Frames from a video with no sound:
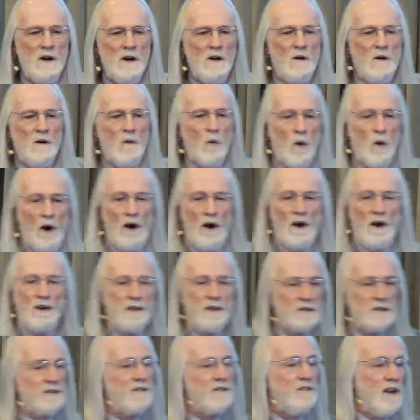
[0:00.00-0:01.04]
One
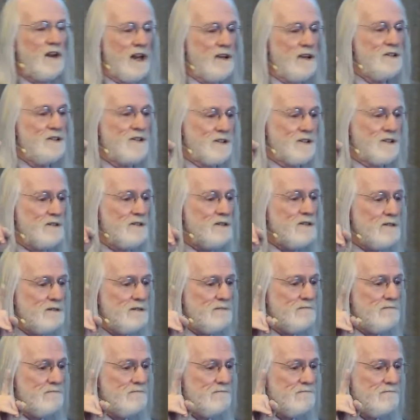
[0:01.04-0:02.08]
is faces.
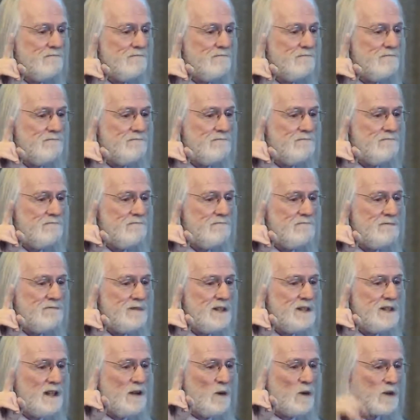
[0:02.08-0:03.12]

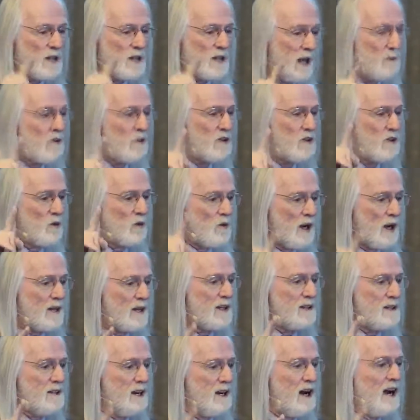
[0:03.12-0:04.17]
It was able to
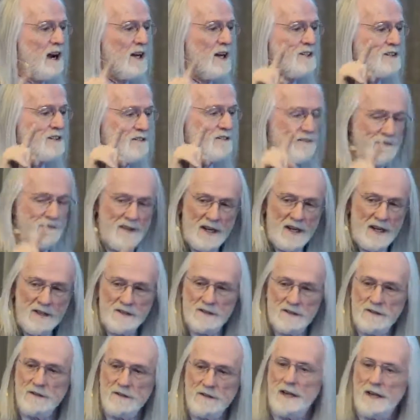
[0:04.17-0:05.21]
recognize
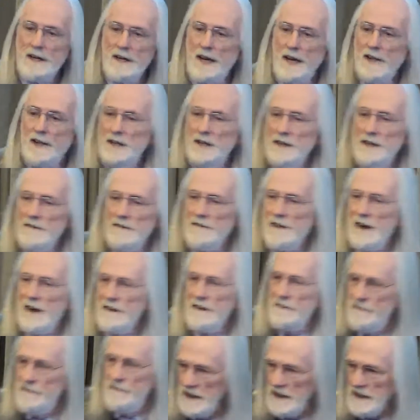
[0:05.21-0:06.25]
faces and identify
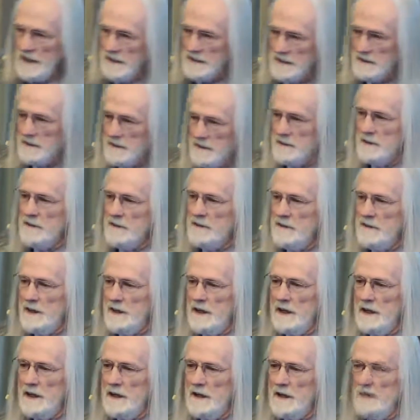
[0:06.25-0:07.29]
faces in the
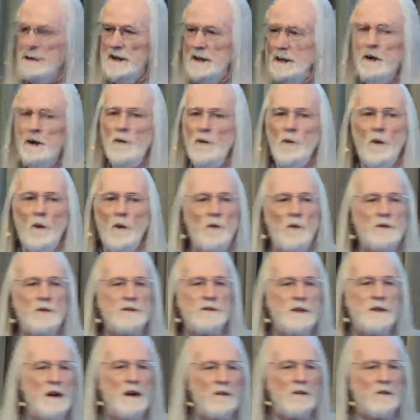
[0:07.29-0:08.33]
video. What was
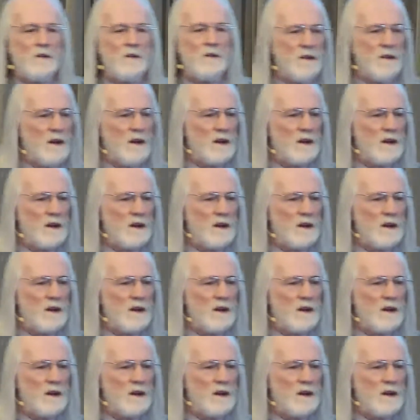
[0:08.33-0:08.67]
the other thing?